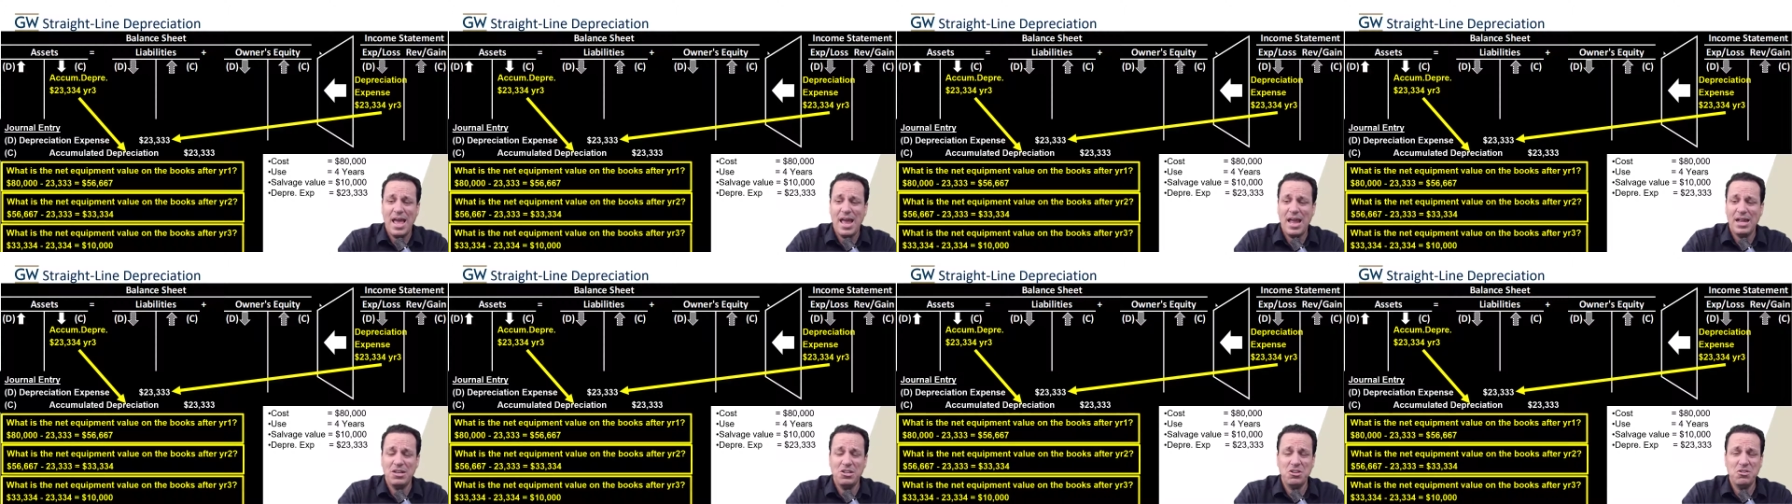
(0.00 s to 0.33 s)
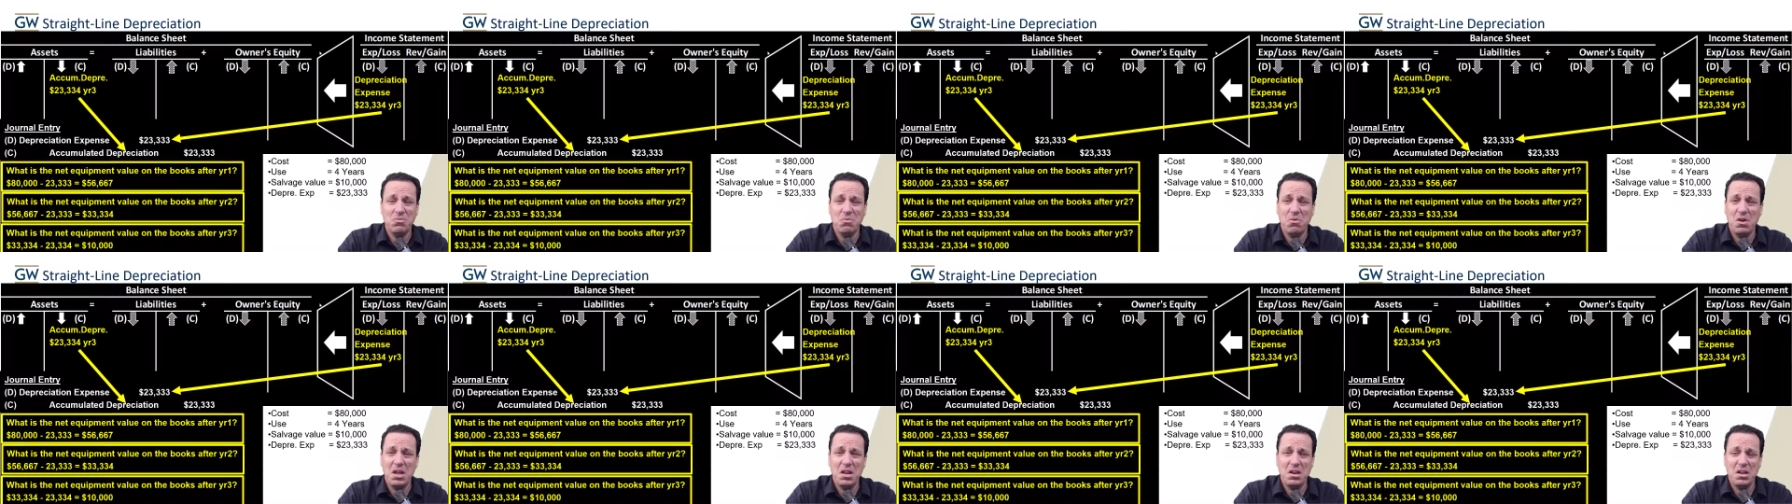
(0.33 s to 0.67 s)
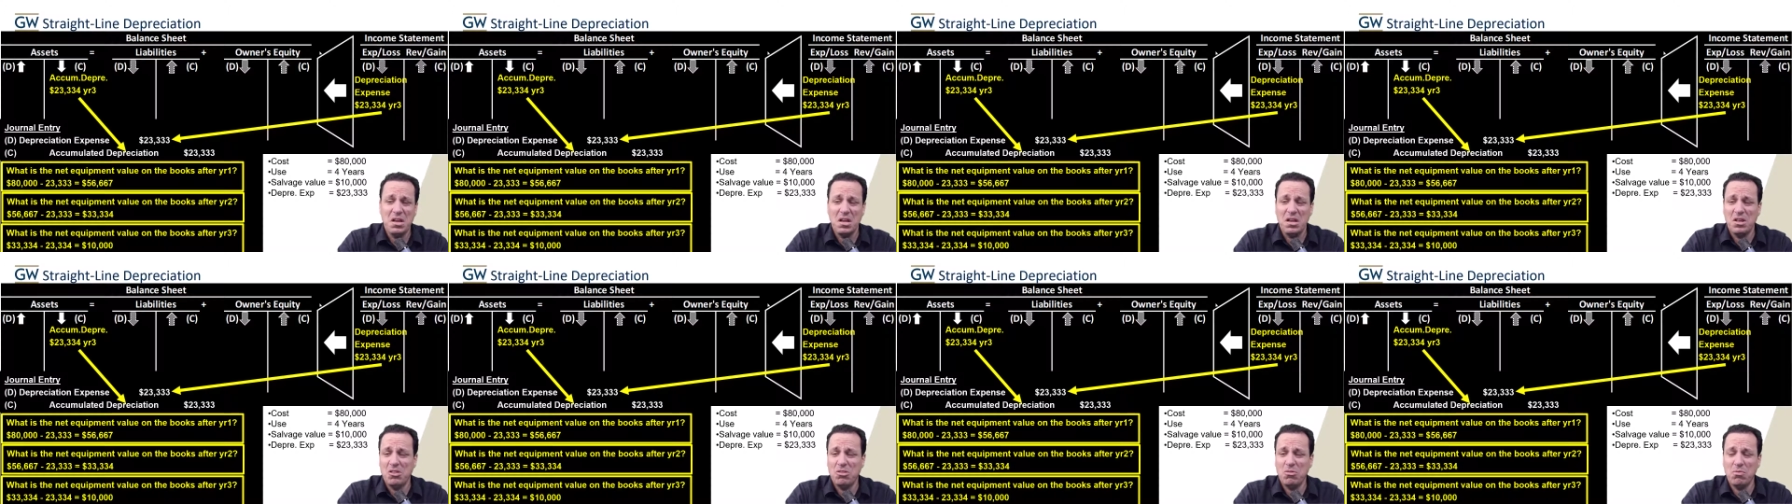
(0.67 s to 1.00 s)
And you know what?
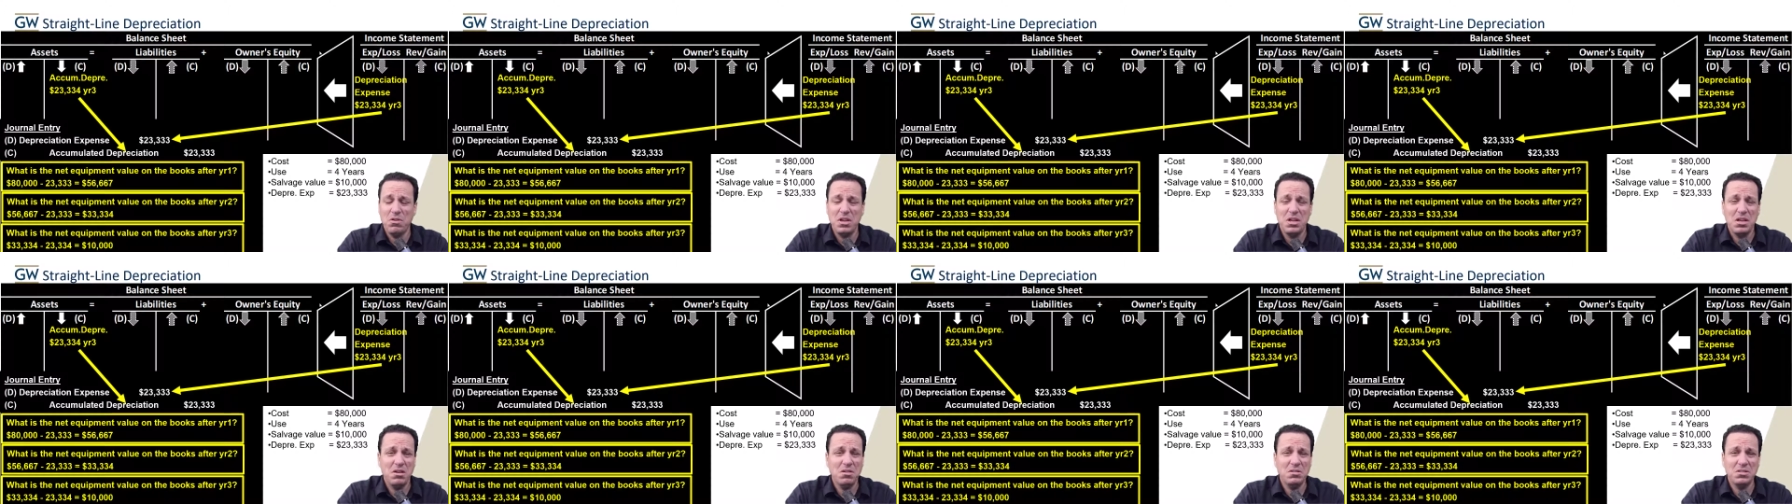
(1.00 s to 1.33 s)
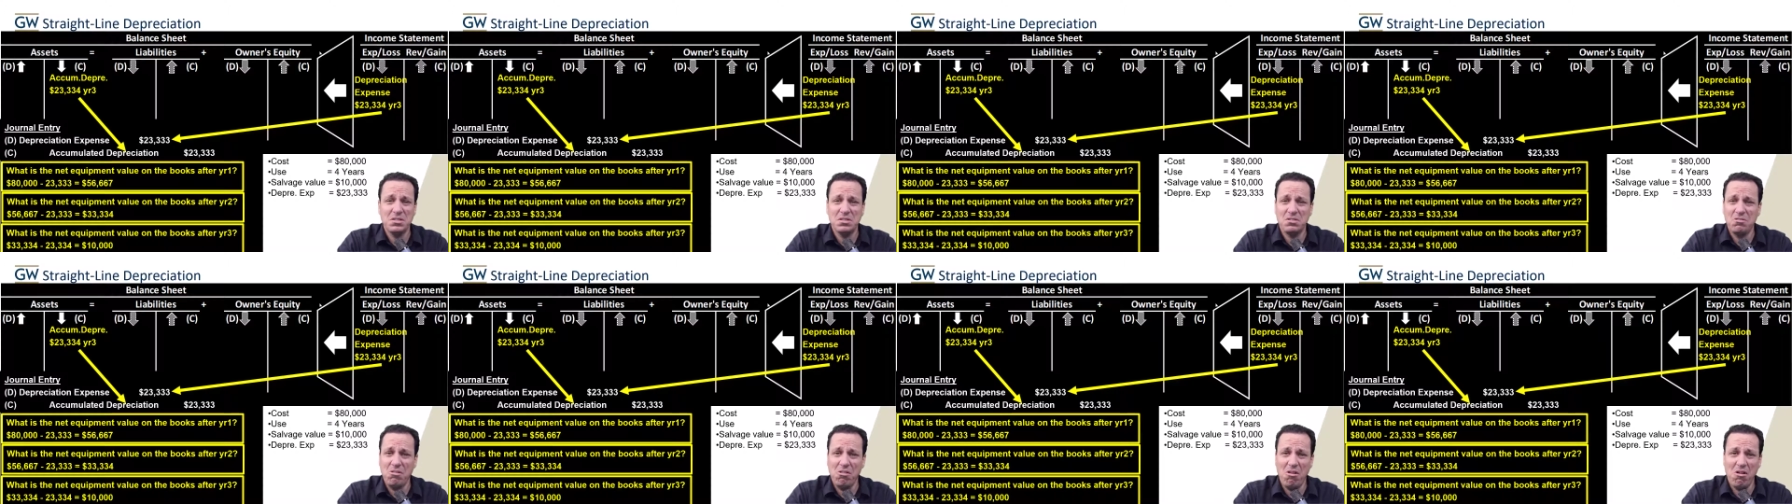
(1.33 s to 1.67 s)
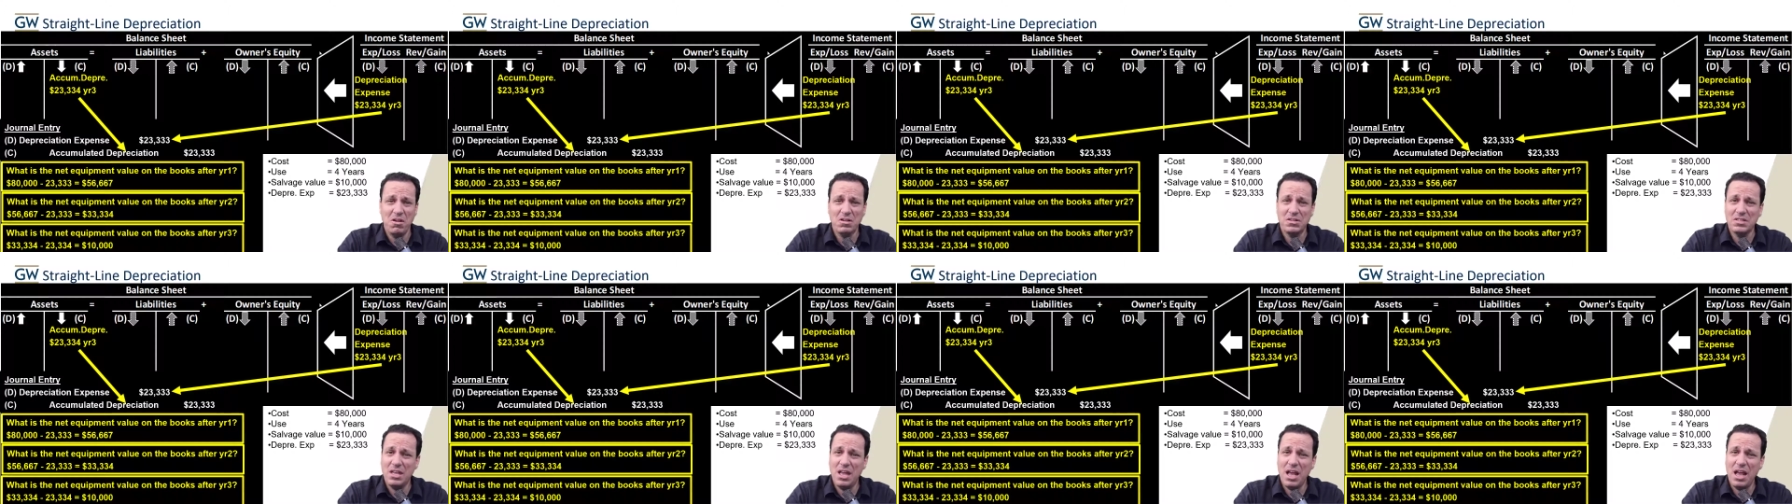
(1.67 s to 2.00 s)
Three years is a
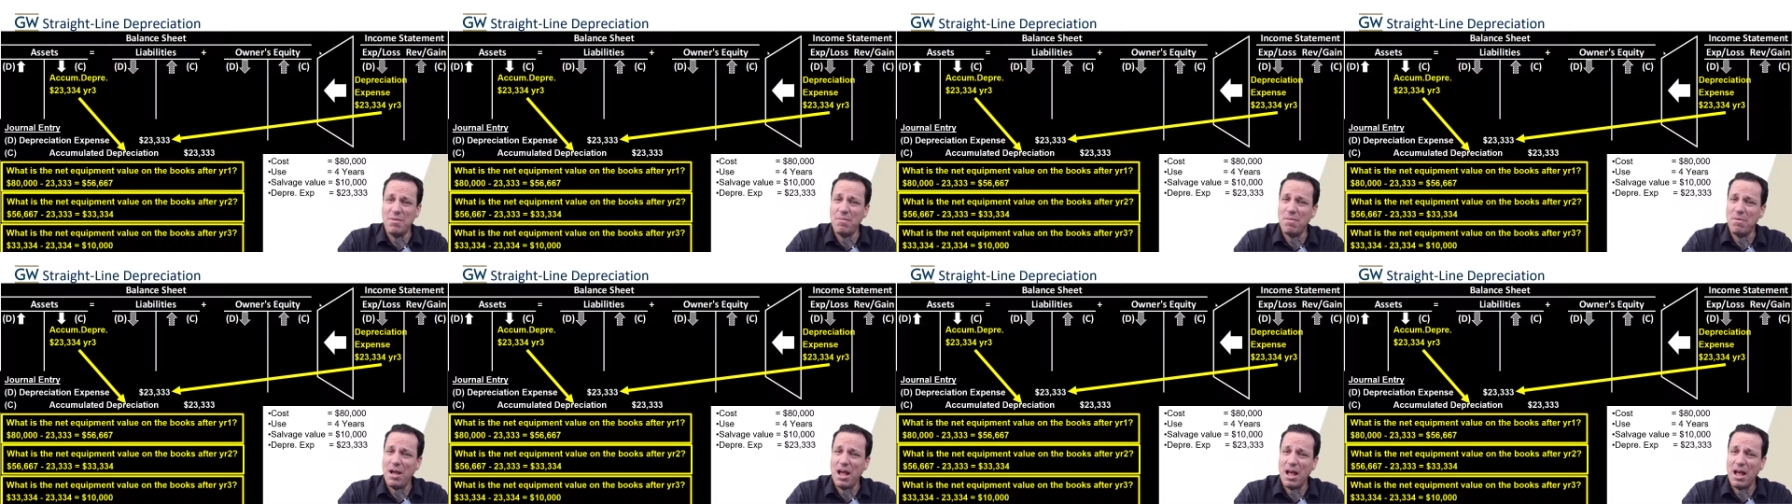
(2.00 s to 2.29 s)
long time.